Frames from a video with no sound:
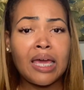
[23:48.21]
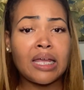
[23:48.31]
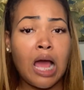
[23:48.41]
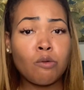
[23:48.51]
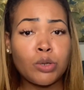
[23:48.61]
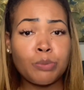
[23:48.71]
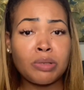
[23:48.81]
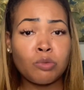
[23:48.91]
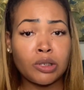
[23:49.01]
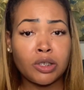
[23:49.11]
and I would
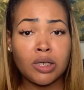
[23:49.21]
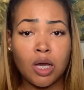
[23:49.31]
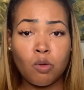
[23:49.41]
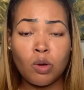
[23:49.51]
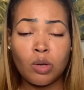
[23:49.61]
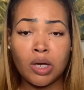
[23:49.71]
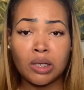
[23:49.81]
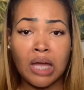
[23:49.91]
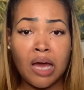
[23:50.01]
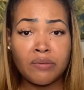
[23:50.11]
be willing to go
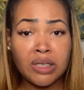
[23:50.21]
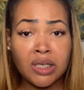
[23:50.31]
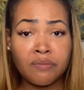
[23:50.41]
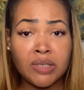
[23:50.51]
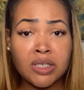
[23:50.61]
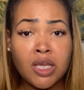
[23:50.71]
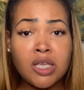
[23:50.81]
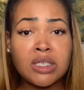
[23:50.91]
live in the evenings